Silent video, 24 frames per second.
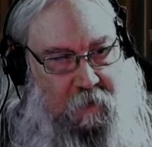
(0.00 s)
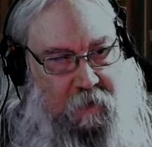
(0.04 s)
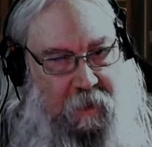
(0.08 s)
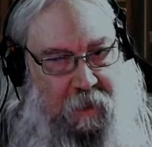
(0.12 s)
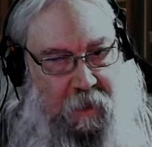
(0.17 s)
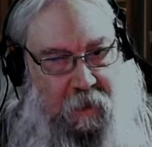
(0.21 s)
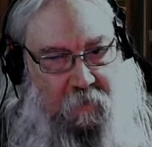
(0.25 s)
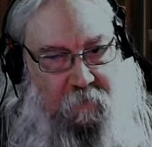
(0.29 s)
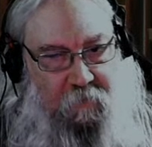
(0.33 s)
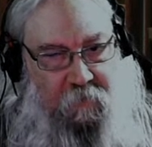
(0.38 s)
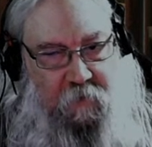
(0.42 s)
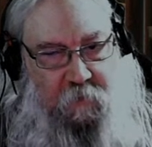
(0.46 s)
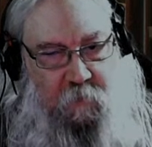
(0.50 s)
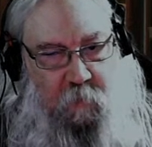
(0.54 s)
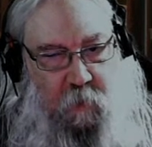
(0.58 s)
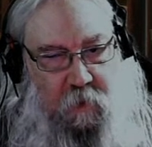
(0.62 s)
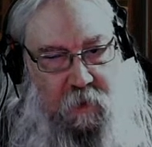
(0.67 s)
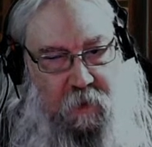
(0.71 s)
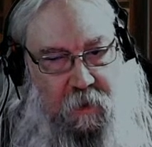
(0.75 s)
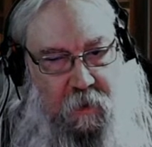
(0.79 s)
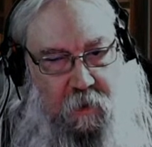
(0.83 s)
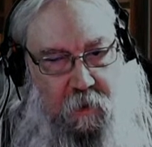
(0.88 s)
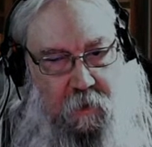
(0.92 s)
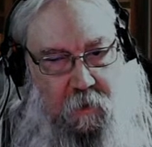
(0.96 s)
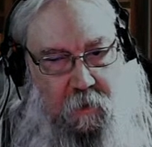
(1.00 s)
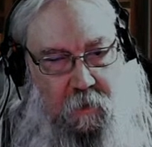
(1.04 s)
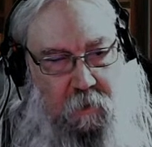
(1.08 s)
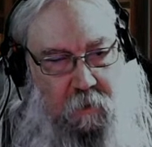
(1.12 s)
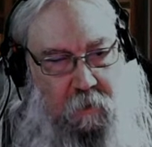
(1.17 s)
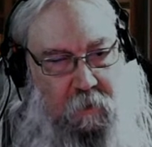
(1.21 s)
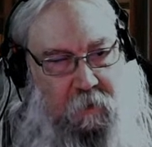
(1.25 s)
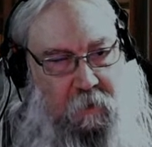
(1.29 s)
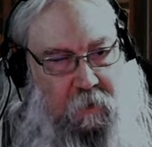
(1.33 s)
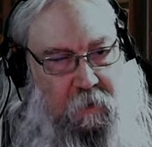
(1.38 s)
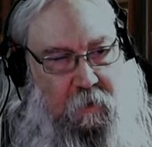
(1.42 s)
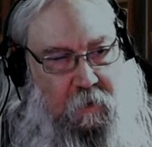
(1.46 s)
Yeah, and this one
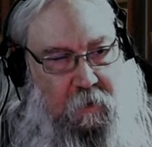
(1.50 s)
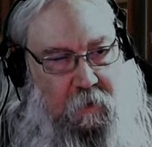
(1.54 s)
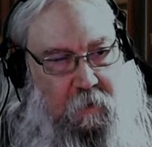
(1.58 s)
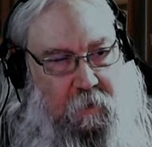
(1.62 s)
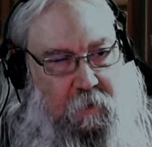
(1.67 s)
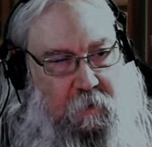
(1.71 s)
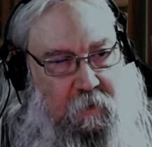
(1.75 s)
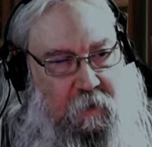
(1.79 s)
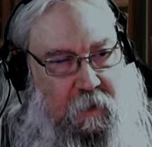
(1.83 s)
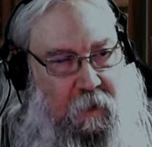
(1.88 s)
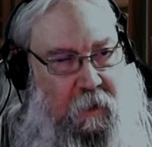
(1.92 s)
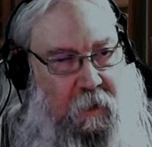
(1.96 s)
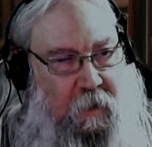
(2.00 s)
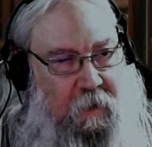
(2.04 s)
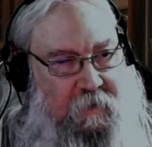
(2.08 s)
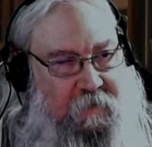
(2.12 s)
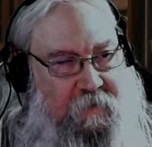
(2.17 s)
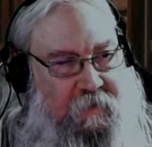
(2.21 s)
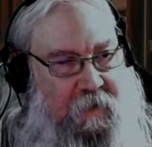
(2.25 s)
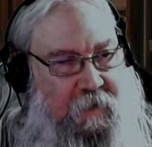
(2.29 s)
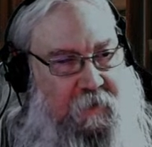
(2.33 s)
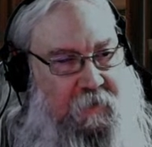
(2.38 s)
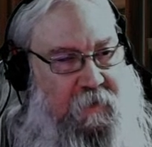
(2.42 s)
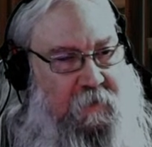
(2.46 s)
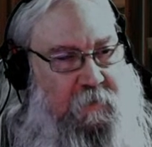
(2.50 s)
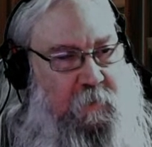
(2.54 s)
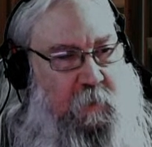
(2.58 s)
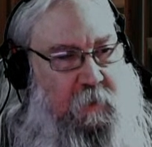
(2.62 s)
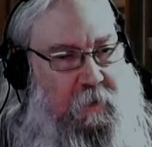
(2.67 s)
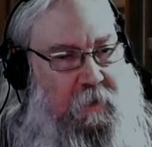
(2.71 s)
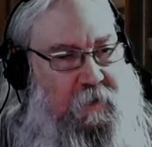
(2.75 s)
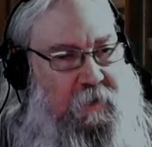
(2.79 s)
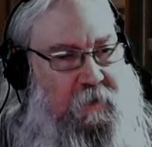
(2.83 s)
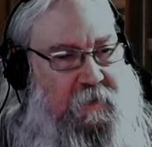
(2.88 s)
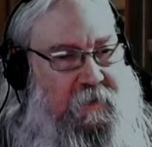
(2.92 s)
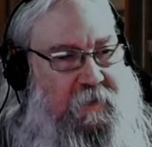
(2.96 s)
here, this
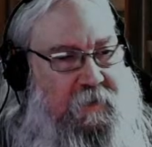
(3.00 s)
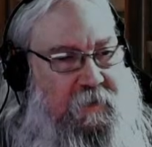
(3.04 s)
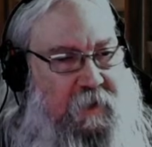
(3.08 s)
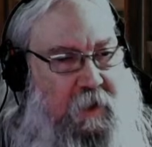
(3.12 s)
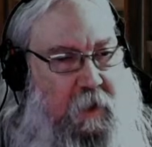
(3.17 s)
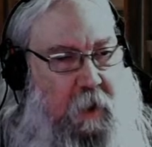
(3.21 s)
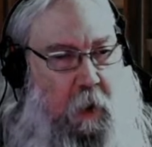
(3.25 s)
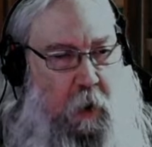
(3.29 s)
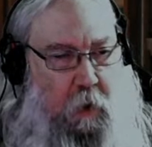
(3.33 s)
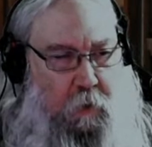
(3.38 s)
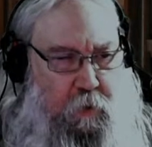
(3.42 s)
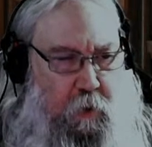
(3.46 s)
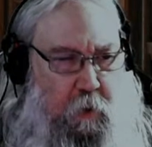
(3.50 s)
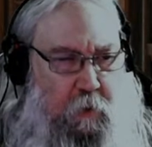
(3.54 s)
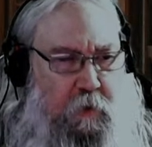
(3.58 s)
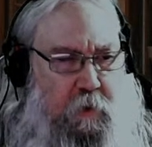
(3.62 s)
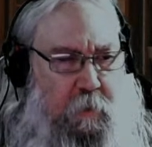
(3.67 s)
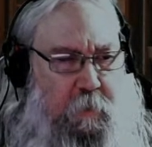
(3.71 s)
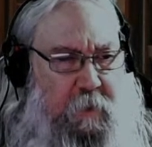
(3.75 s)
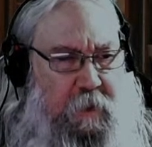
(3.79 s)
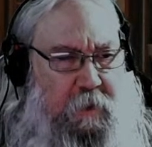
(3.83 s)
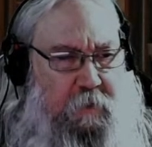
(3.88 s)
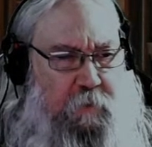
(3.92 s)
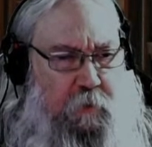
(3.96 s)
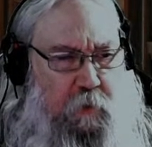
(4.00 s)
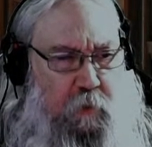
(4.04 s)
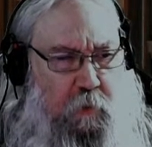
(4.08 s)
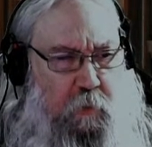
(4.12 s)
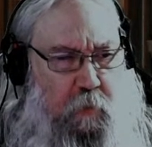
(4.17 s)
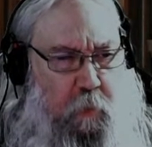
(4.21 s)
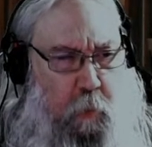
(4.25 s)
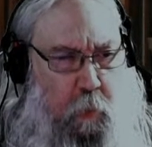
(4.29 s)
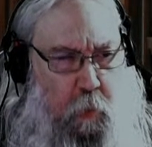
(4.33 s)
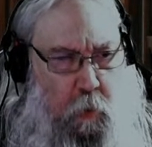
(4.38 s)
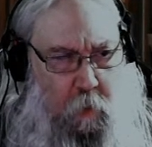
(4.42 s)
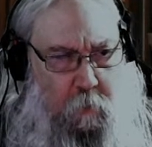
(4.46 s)
is a Dungeon
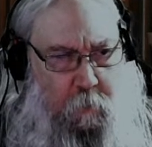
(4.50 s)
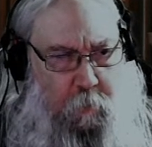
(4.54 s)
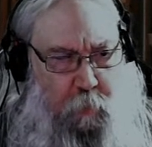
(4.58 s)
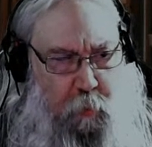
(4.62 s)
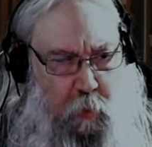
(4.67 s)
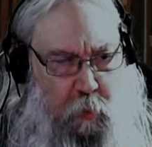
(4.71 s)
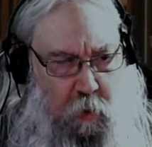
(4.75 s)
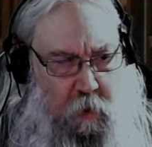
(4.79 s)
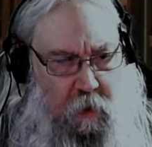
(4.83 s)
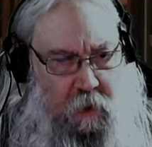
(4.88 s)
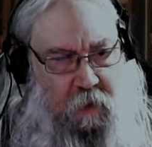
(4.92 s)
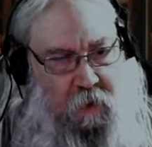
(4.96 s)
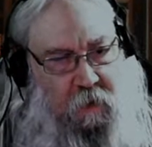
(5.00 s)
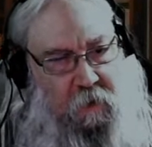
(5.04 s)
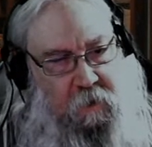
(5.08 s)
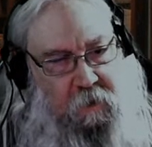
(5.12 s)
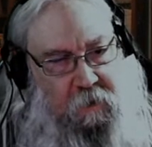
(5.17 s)
Master's workbook.